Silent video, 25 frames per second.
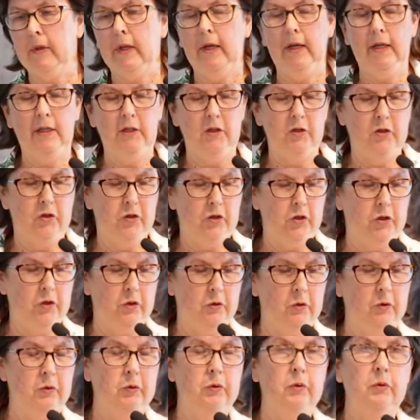
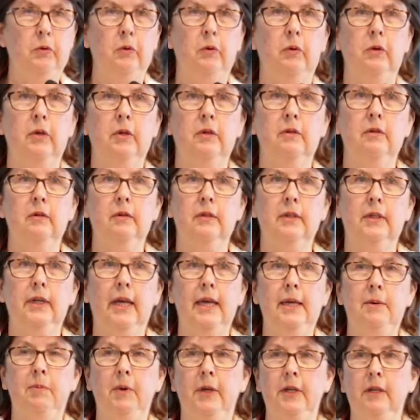Into
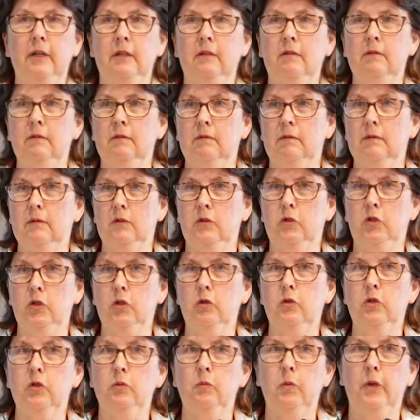keeping
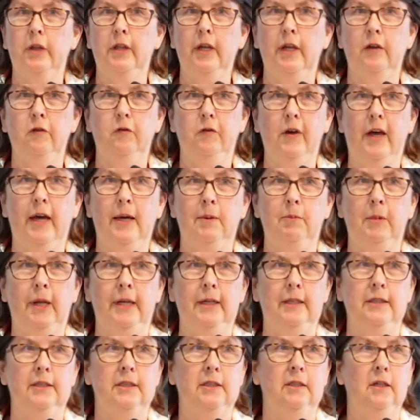children with their
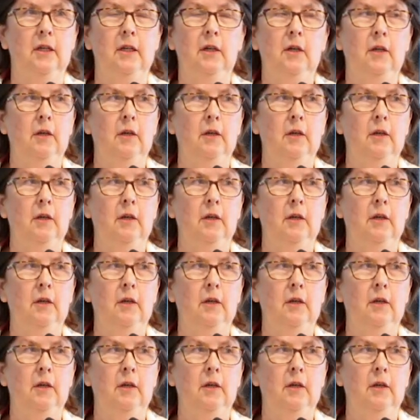families.